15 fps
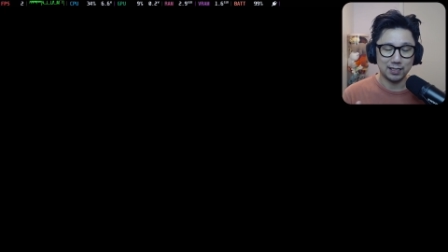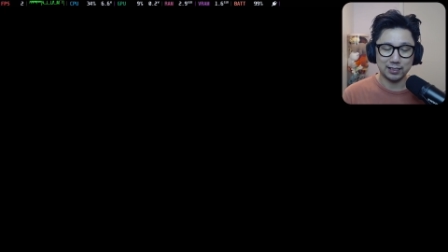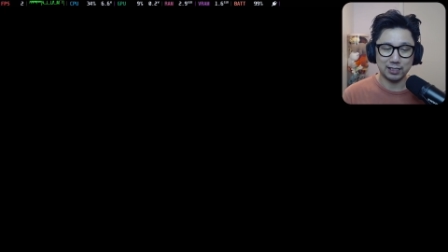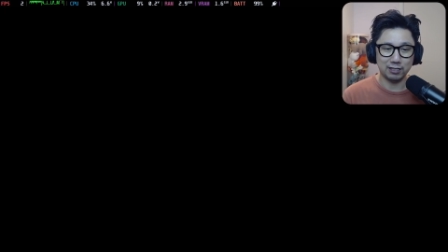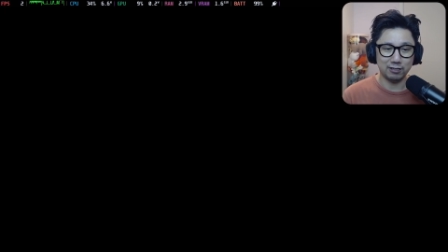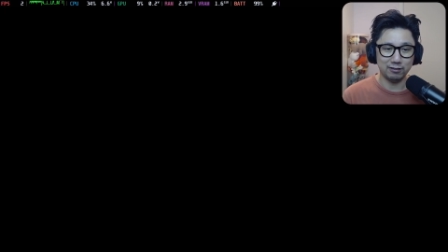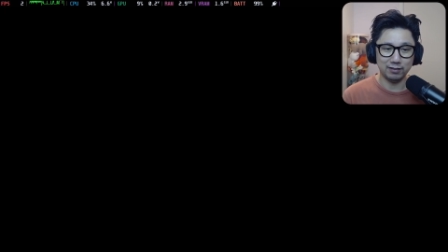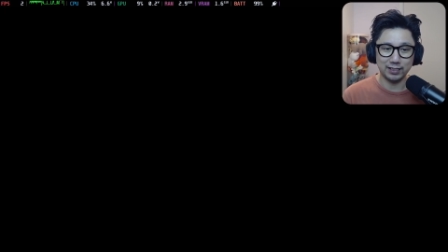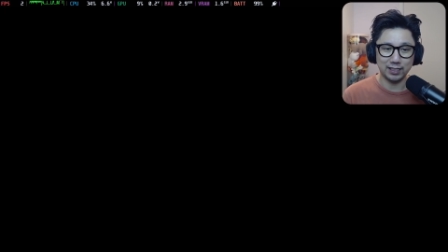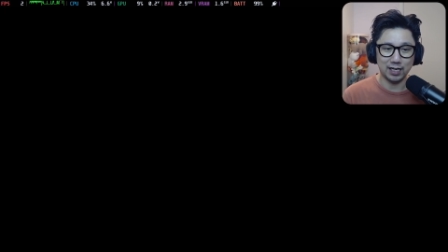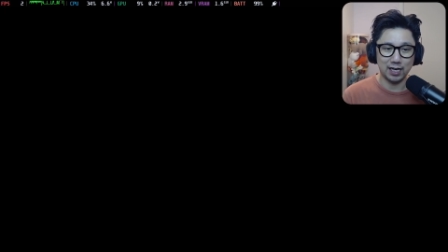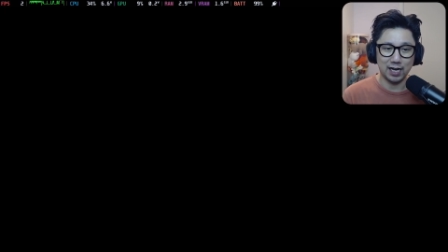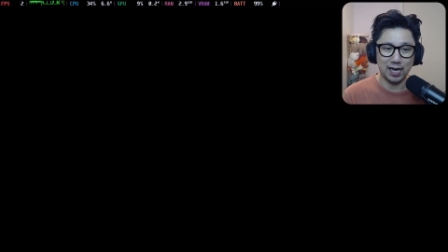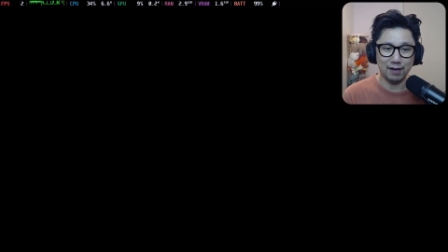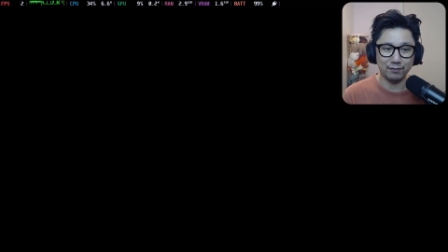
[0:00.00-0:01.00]
currently
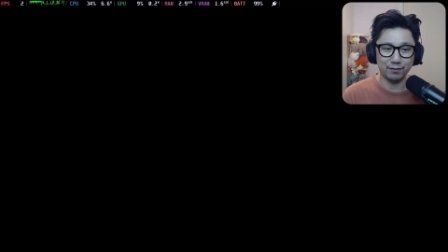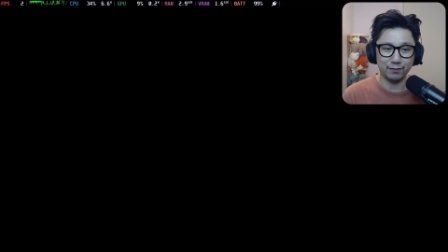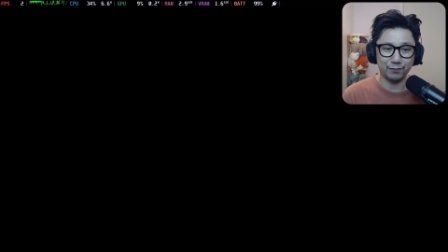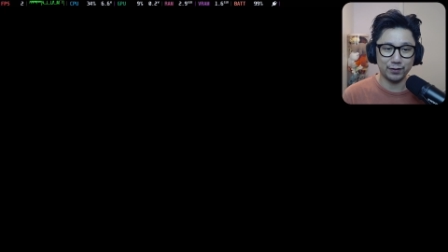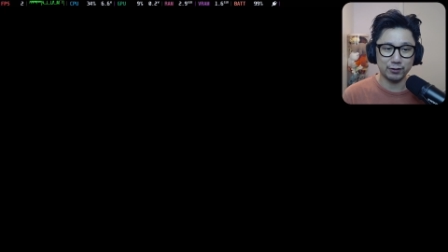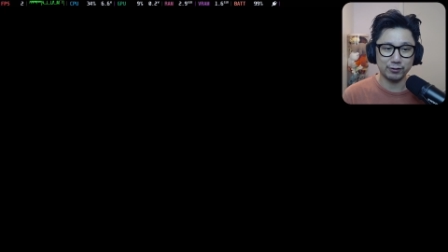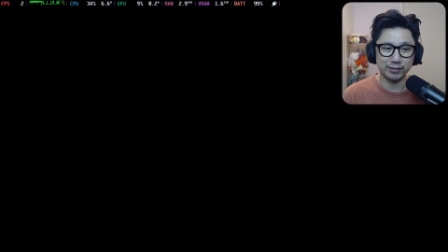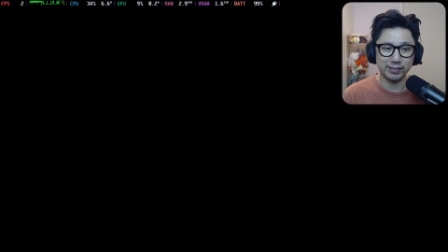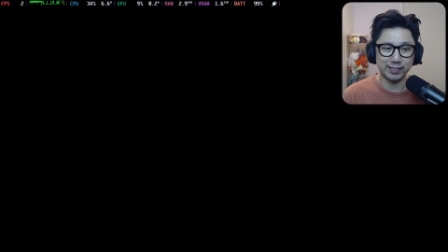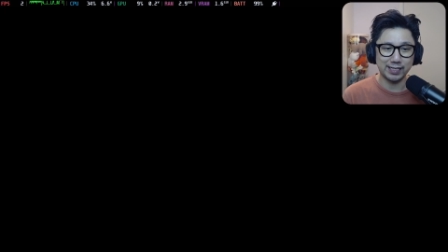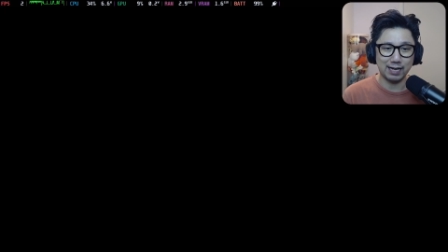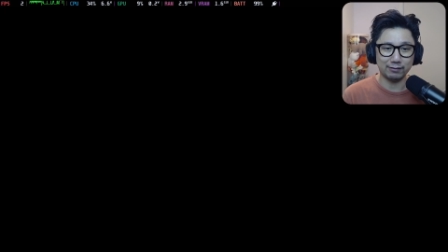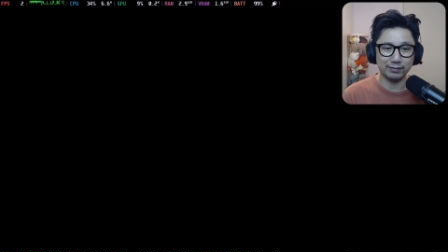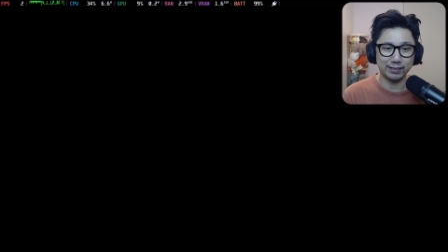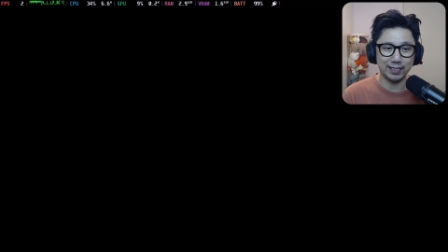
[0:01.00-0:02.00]
I haven't figured it
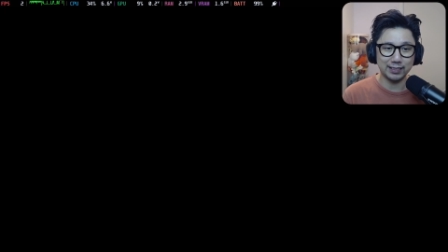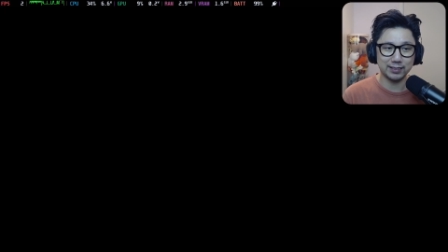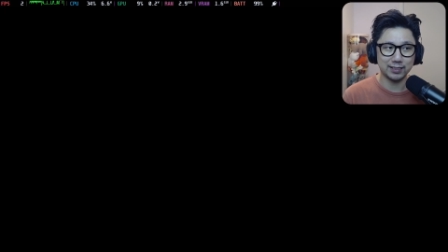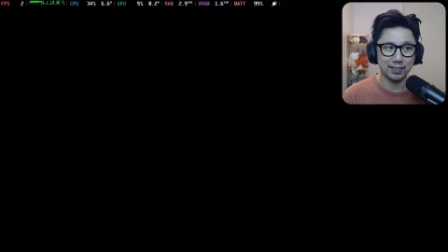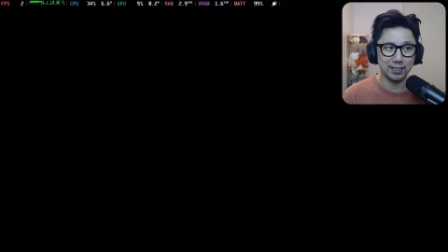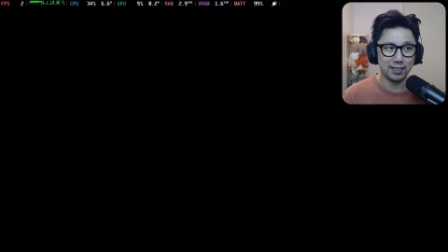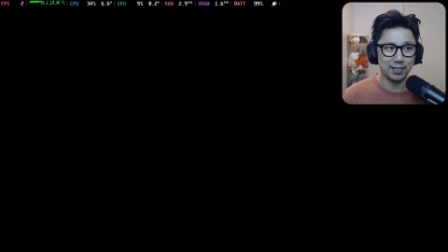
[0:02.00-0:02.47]
out yet.